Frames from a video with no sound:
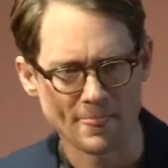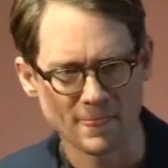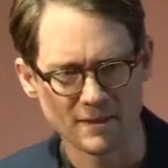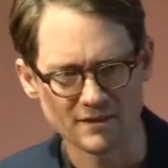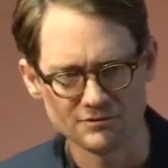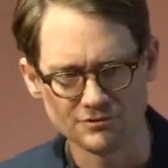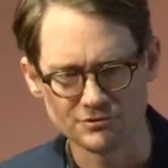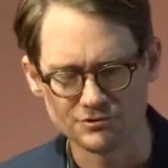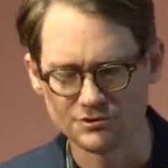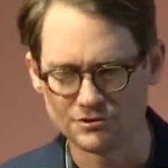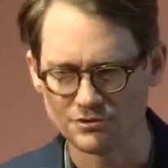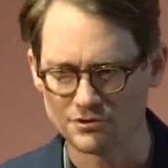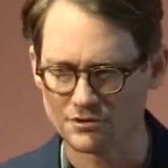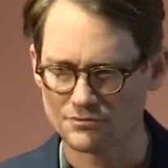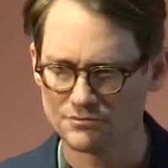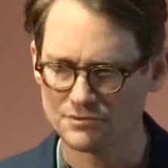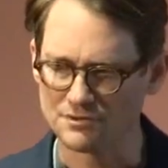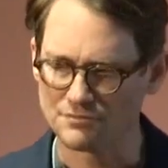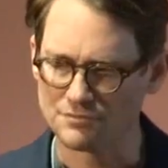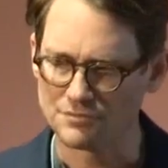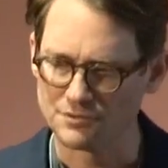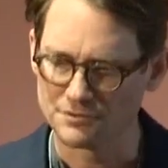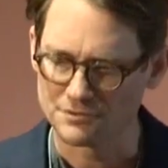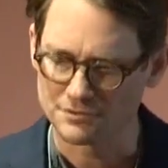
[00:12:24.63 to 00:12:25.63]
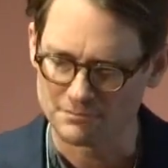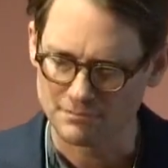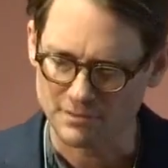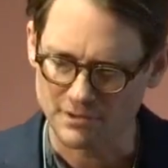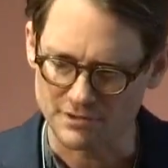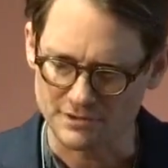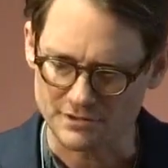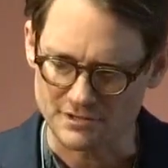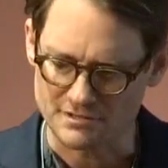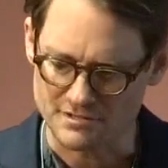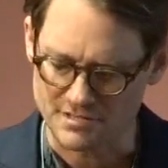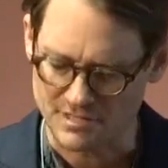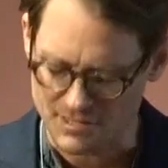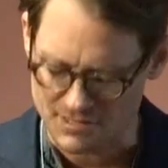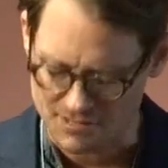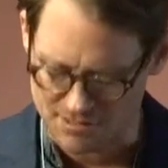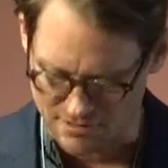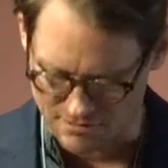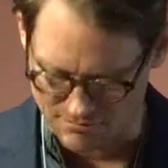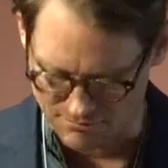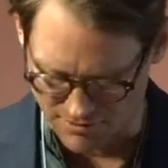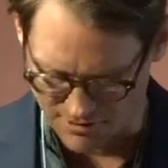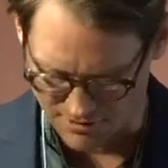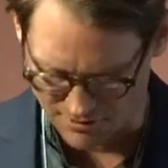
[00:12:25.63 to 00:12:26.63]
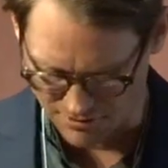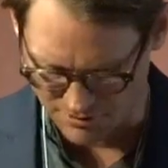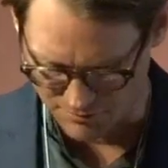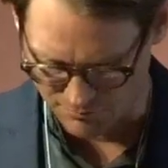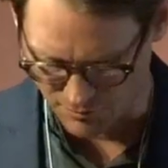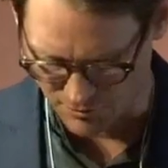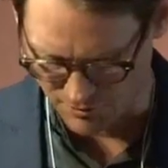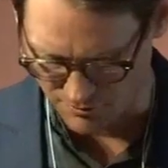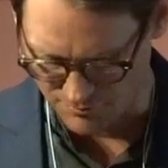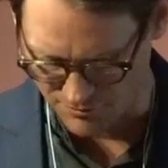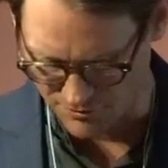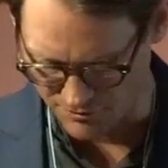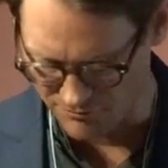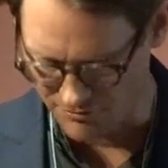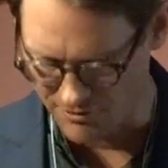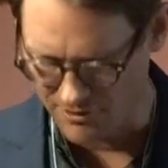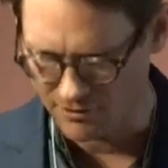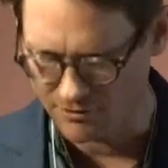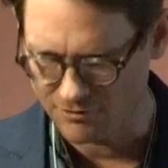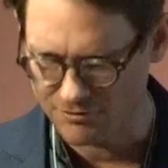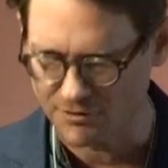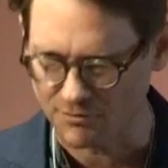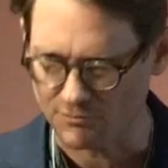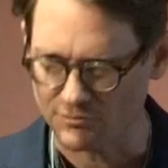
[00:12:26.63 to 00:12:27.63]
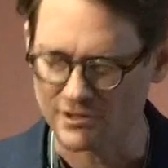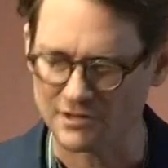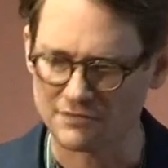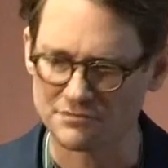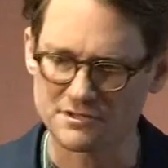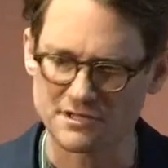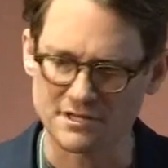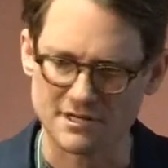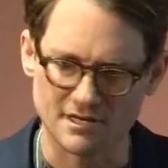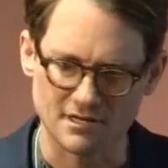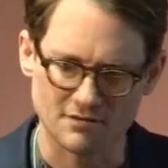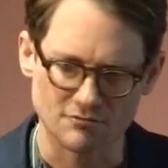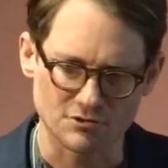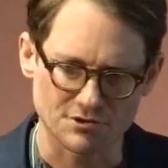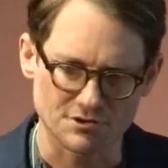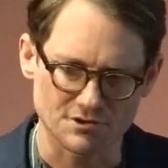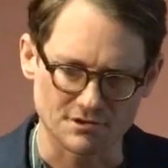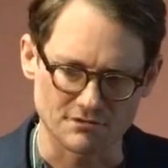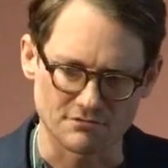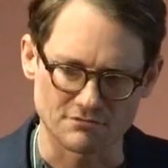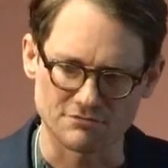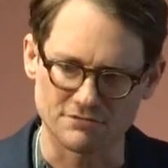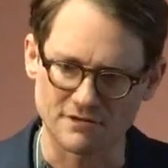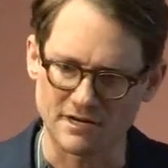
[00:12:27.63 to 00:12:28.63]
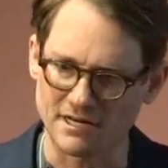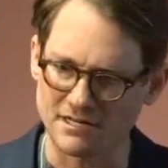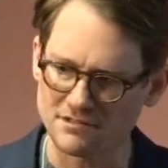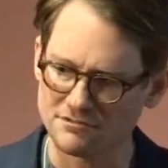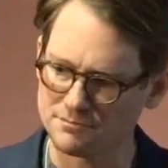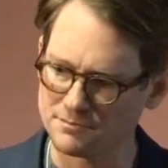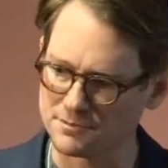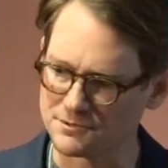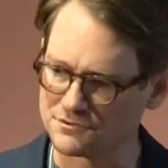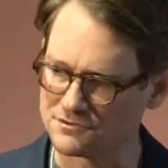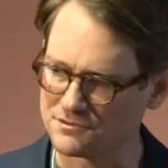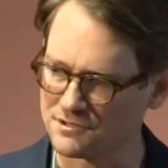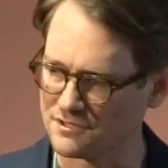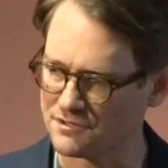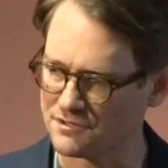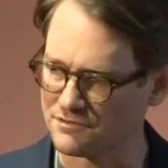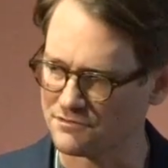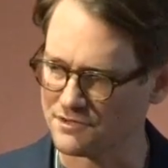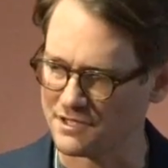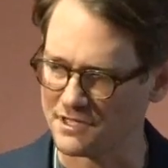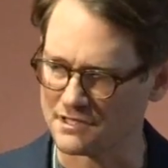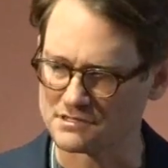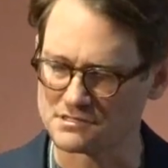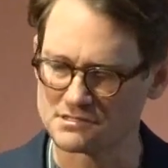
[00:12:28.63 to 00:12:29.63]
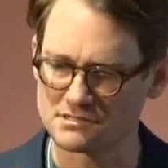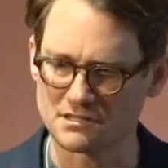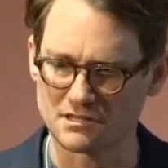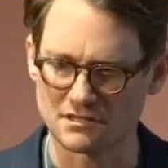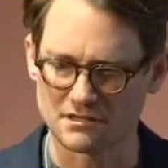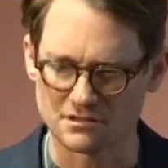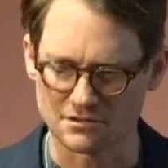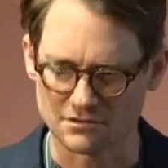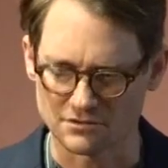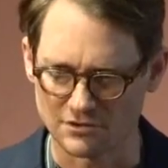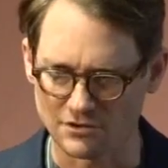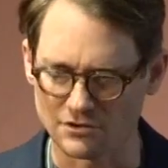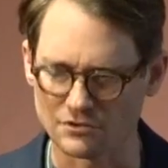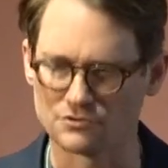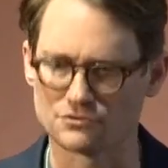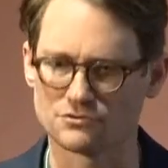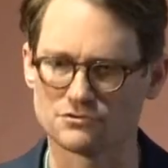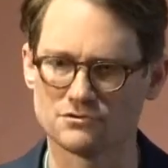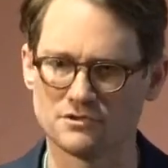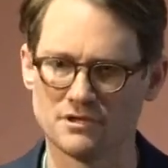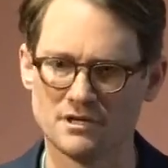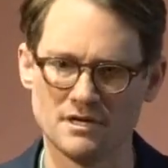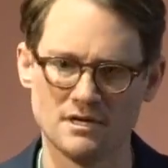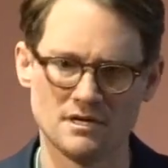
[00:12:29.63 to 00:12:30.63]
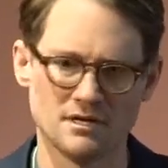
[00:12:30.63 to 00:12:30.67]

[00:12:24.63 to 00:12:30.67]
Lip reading: In New York, we have third-party testing by the Department of Health that we have to have within 5% of that stated dose.